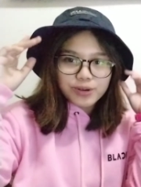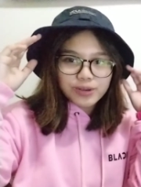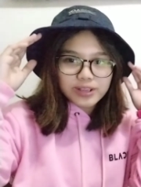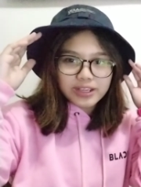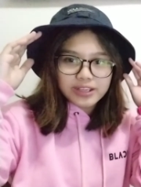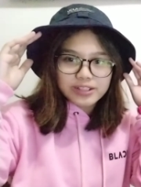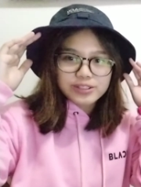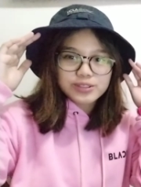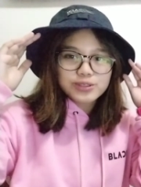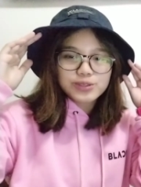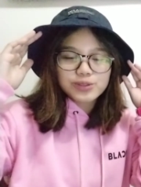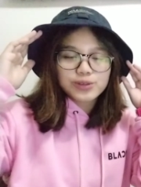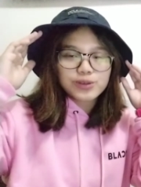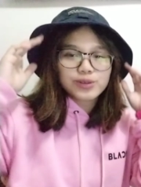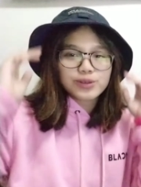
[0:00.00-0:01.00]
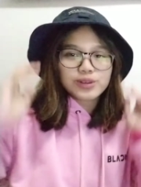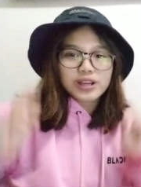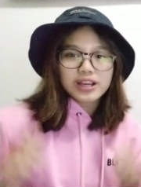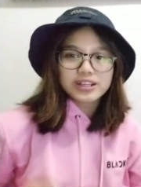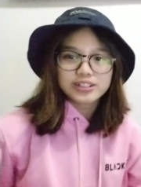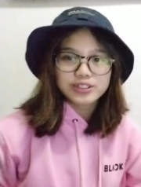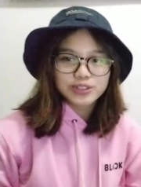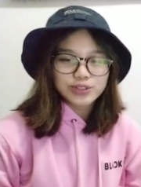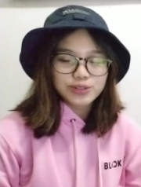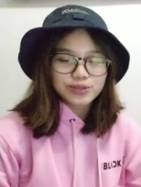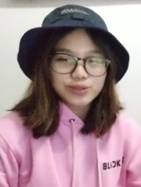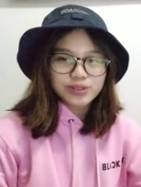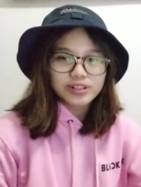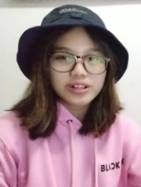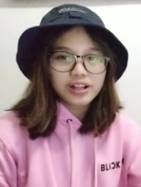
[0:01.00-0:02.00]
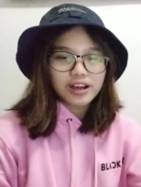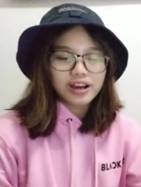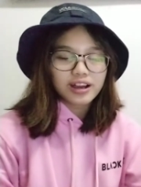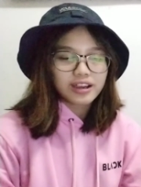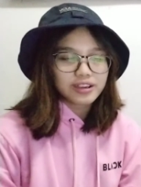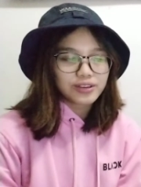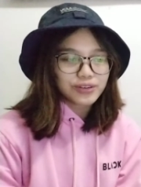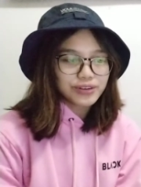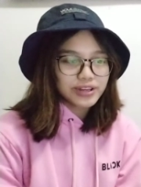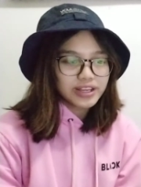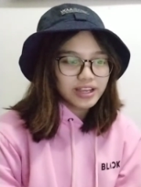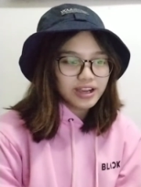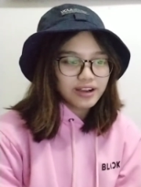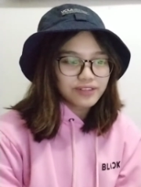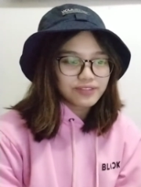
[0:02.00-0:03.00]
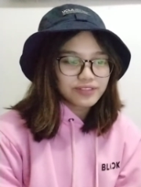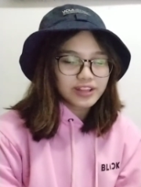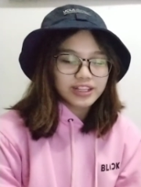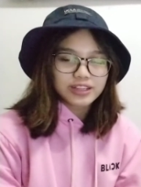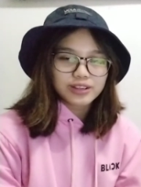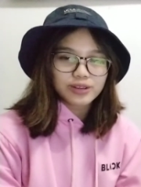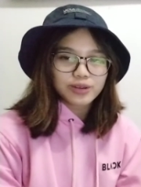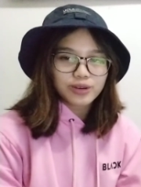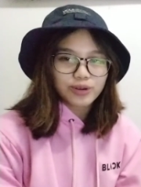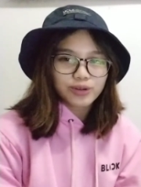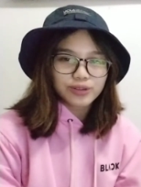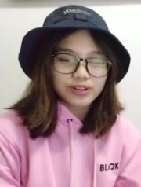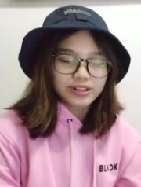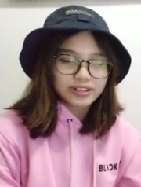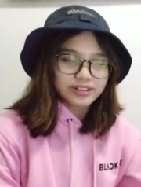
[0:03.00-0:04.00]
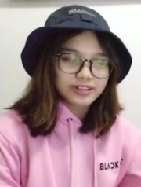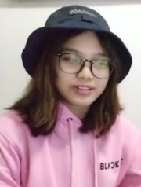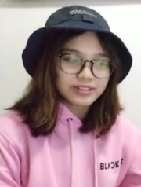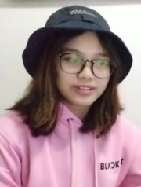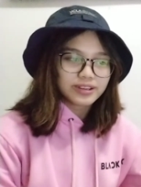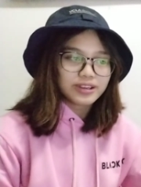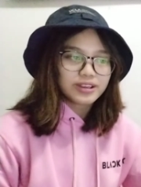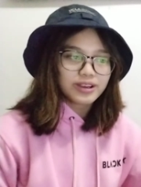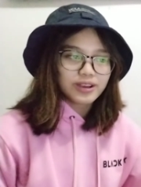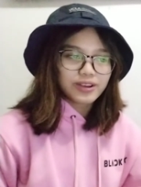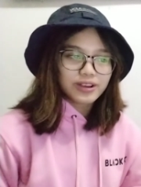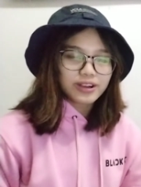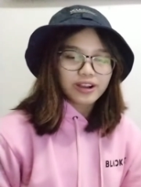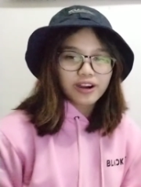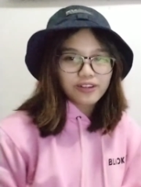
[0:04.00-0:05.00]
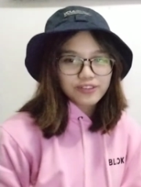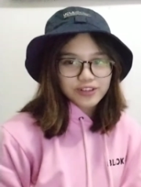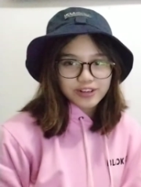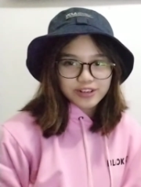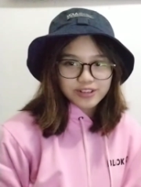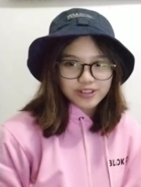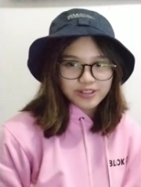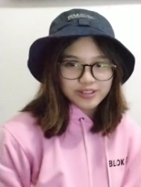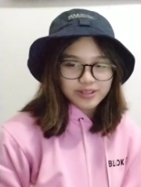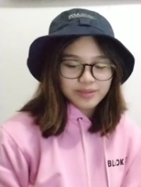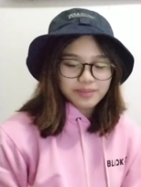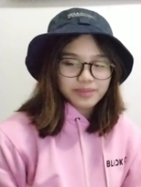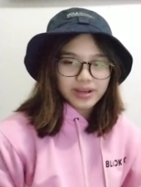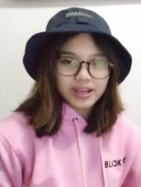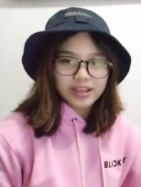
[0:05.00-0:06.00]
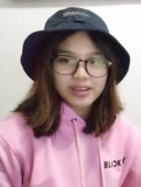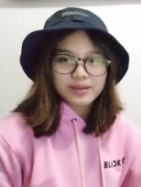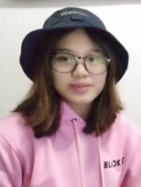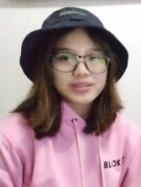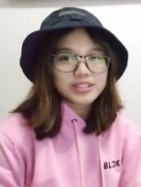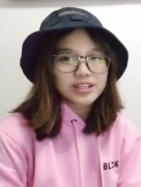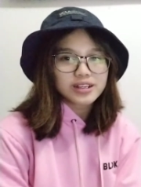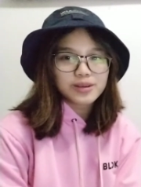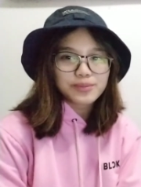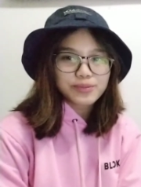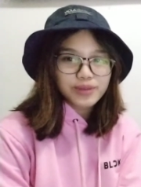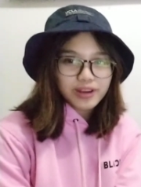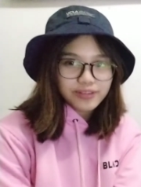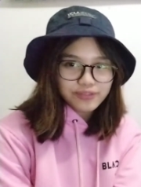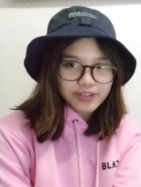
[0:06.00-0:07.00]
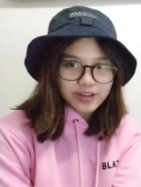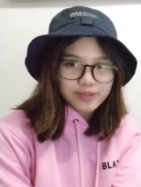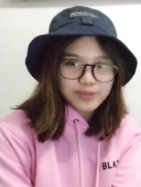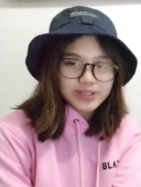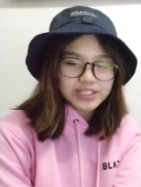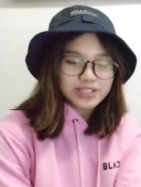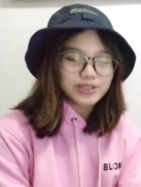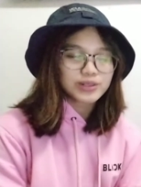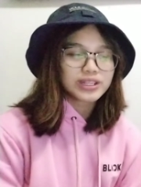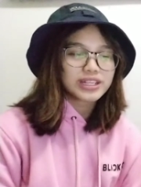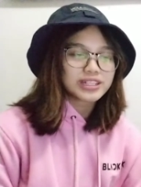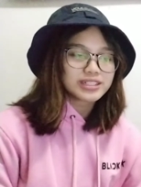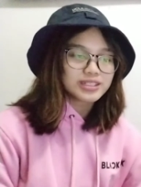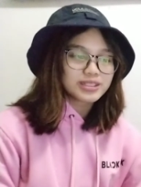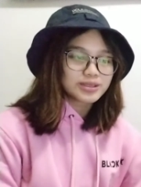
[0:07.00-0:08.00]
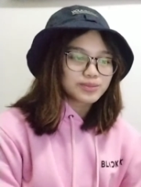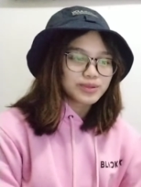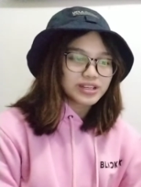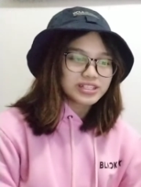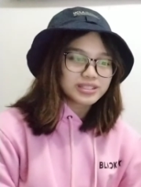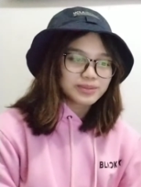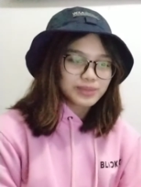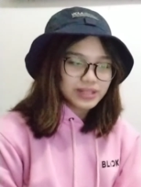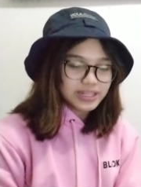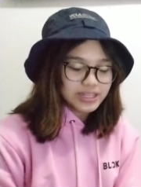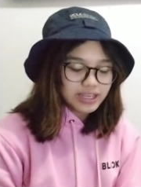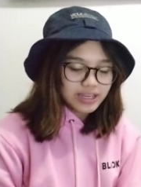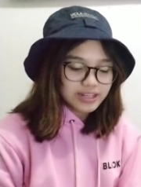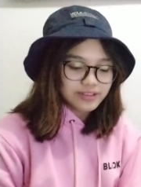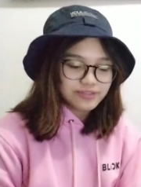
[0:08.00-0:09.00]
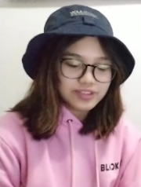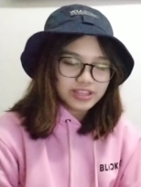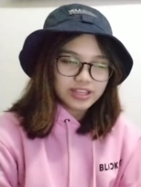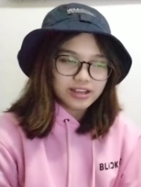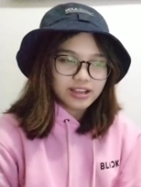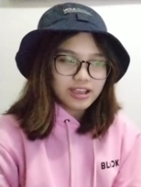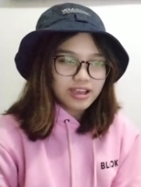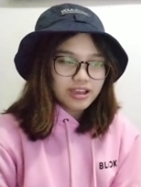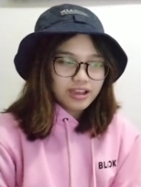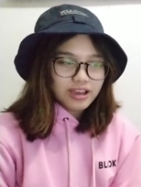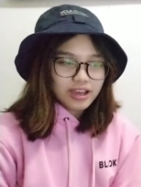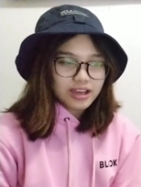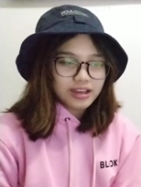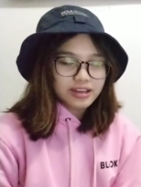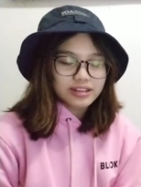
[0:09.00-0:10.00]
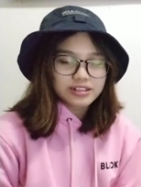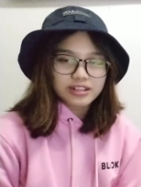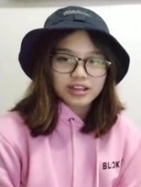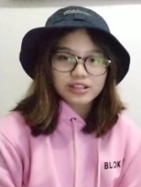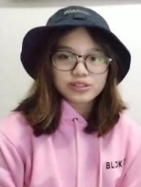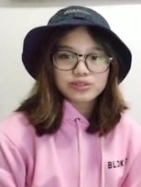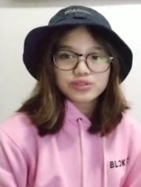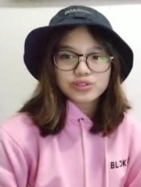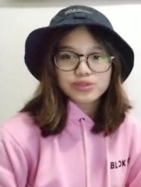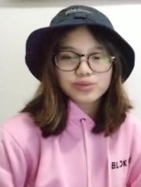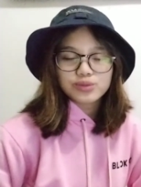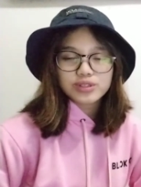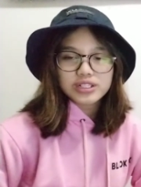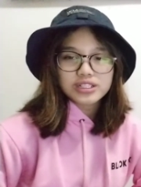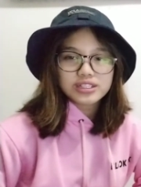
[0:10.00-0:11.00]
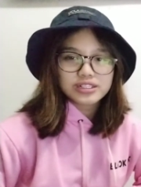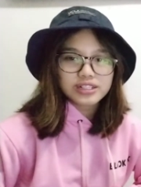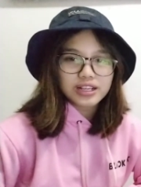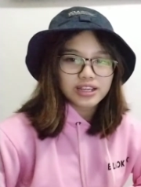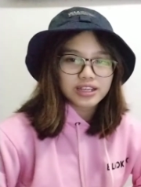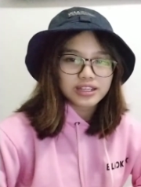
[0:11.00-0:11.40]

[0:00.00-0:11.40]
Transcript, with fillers: Okay, so as usual, I already have the whole cover by him set up right in front of me, so you can just press play and everything. And I also wanted to